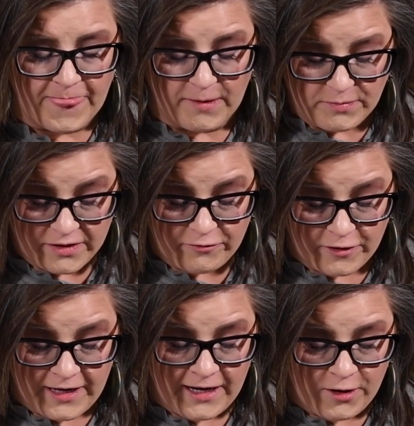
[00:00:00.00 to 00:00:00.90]
But for
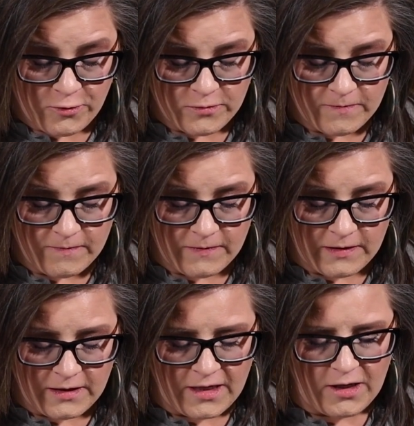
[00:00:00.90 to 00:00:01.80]
now,
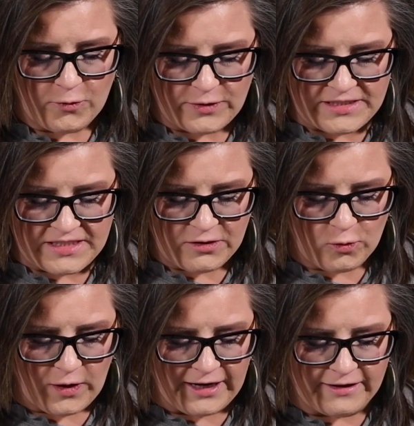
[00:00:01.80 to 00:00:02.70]
we sit
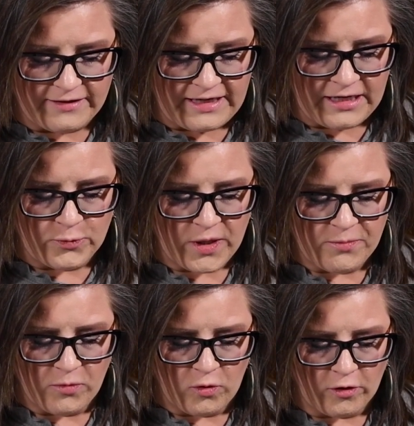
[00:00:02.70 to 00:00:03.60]
quietly and we
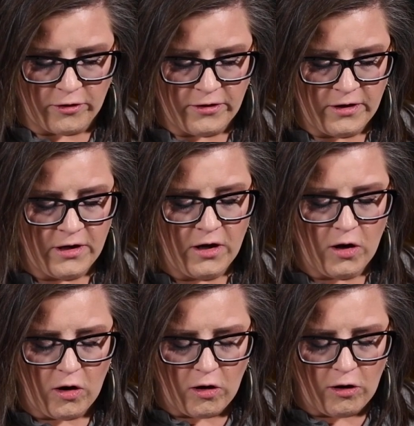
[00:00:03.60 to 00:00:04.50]
mourn
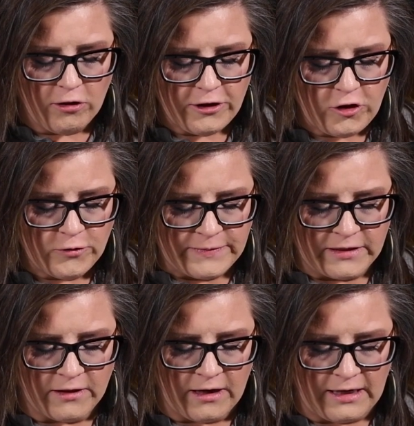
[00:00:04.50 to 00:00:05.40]
all
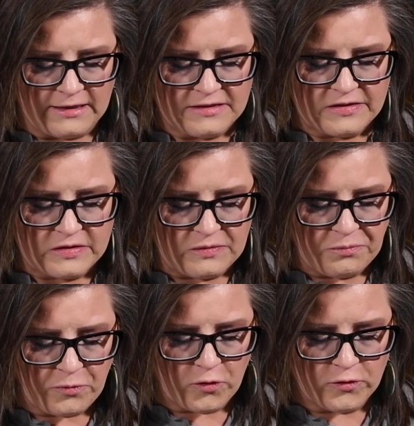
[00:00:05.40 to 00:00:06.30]
human loss,
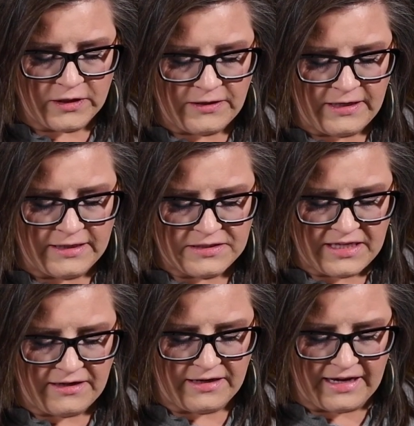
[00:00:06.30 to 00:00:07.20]
brokenness,
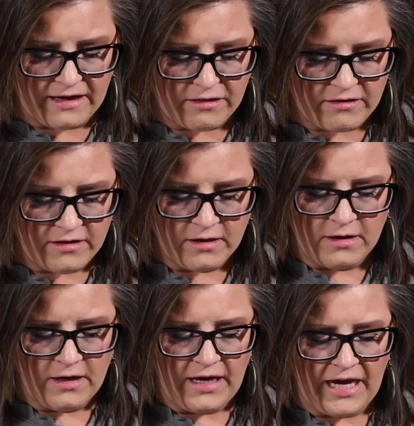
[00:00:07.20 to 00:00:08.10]
and death,
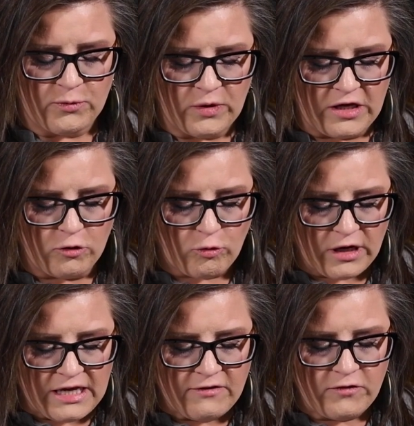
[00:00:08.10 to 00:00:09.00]
and we
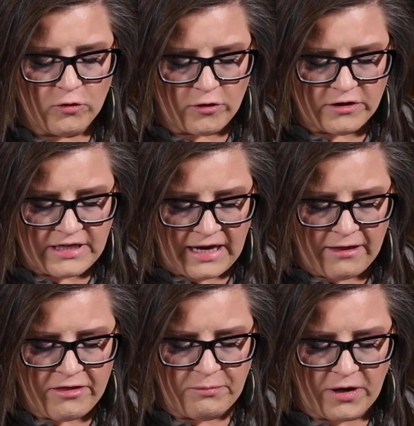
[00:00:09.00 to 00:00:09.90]
grieve your
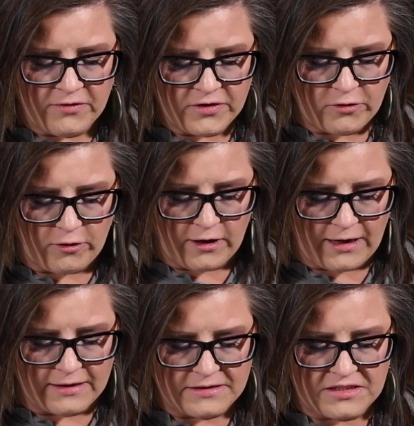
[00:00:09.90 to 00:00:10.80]
death upon the
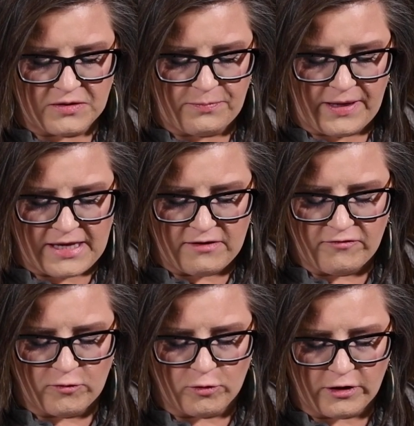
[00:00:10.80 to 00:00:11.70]
cross to pay
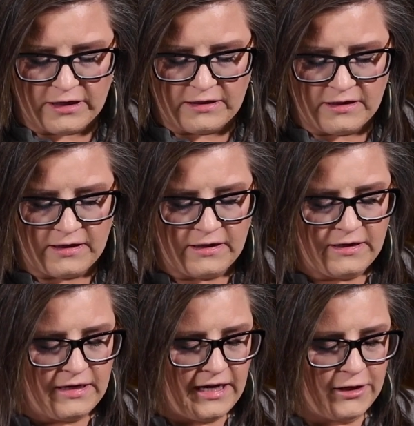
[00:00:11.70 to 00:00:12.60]
for it
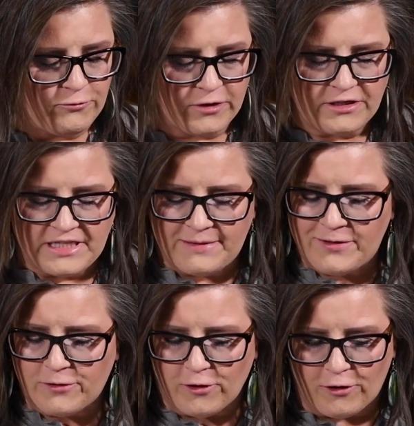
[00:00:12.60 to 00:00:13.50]
and redeem
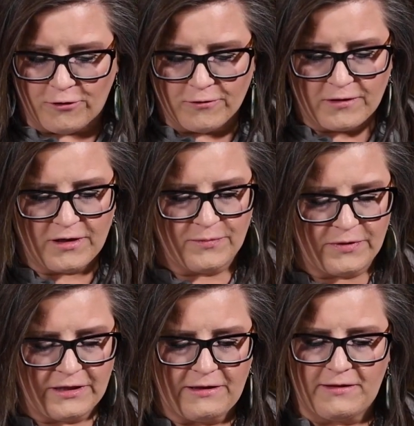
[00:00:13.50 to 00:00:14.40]
it all
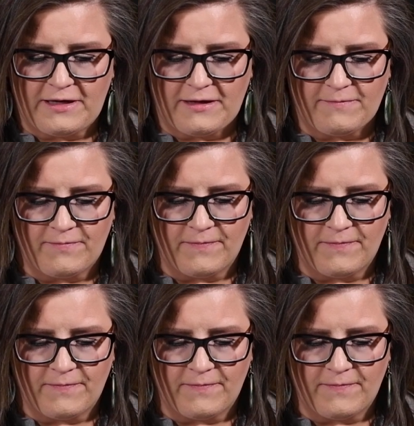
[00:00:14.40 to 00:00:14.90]
completely.